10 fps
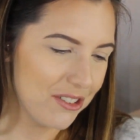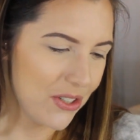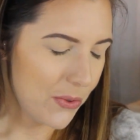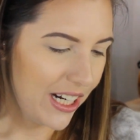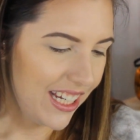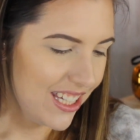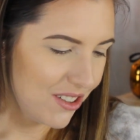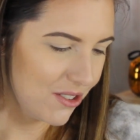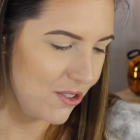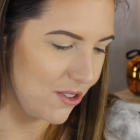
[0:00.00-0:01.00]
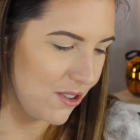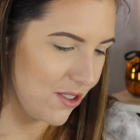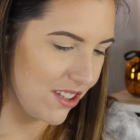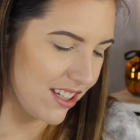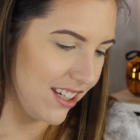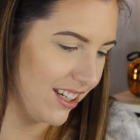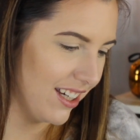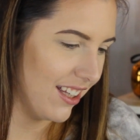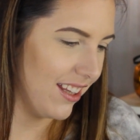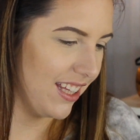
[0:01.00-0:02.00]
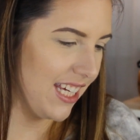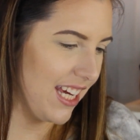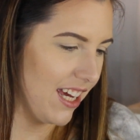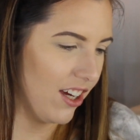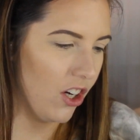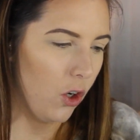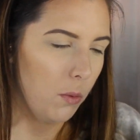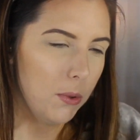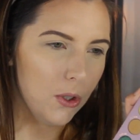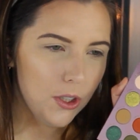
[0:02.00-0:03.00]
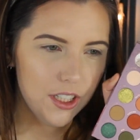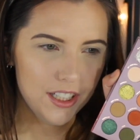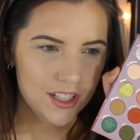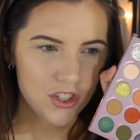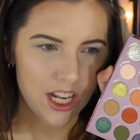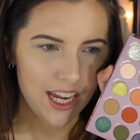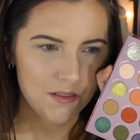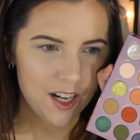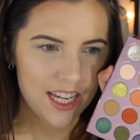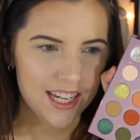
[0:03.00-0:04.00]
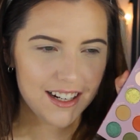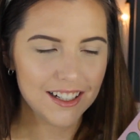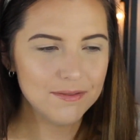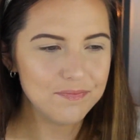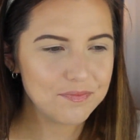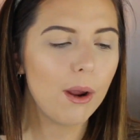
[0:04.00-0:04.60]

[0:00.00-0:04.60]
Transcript: it was when I used the opal shade right here.